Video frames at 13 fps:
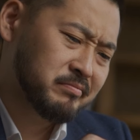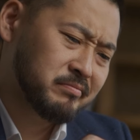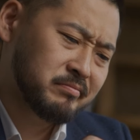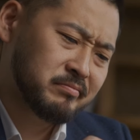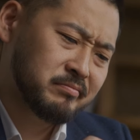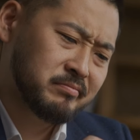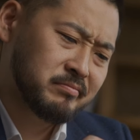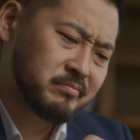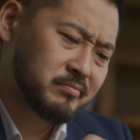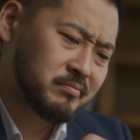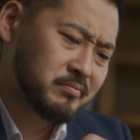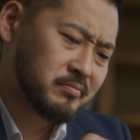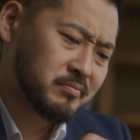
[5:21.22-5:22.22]

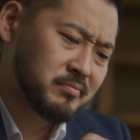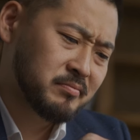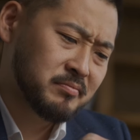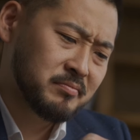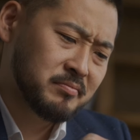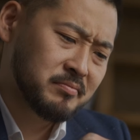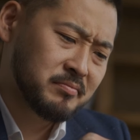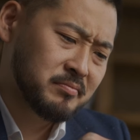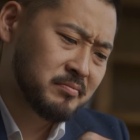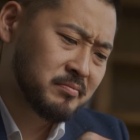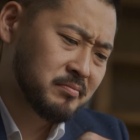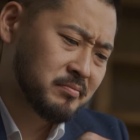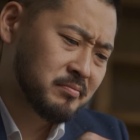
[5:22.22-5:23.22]

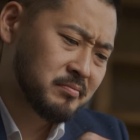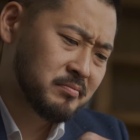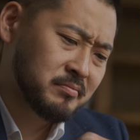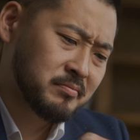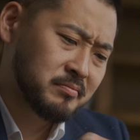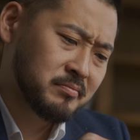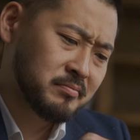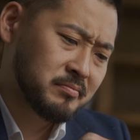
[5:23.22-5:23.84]
No one is speaking in this clip.